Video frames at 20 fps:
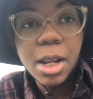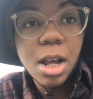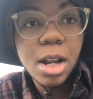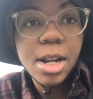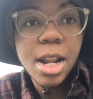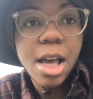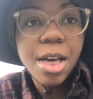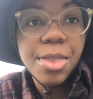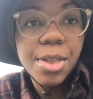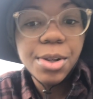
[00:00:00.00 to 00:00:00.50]
on
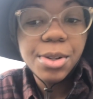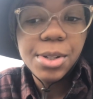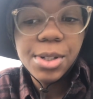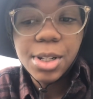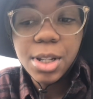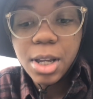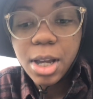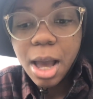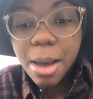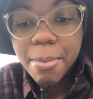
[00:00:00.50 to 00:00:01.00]
how those
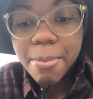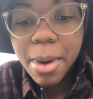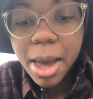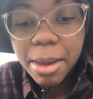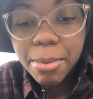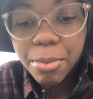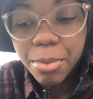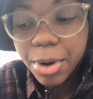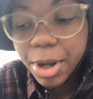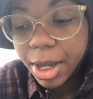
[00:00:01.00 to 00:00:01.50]
look, I
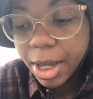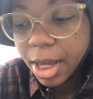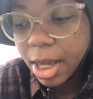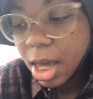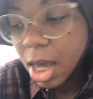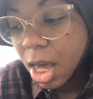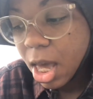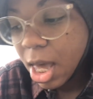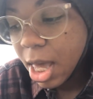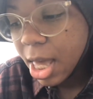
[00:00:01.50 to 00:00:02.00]
might bring
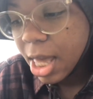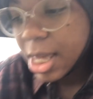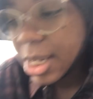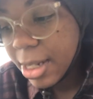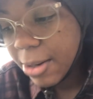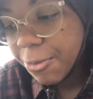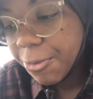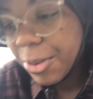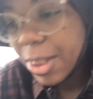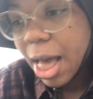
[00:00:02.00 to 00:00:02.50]

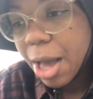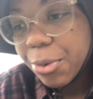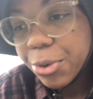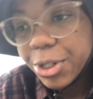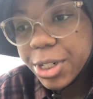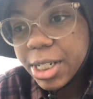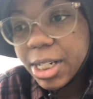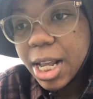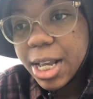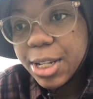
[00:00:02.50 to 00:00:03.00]
some
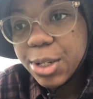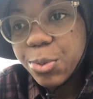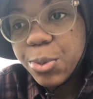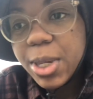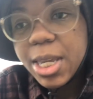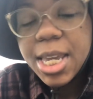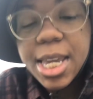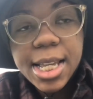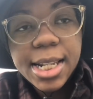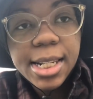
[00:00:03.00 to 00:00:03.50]
flowers next
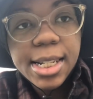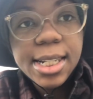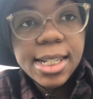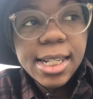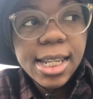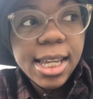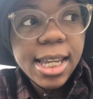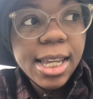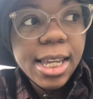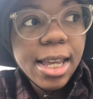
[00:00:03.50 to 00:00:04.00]
week and
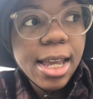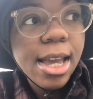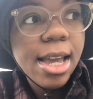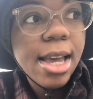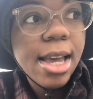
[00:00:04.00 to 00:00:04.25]
see.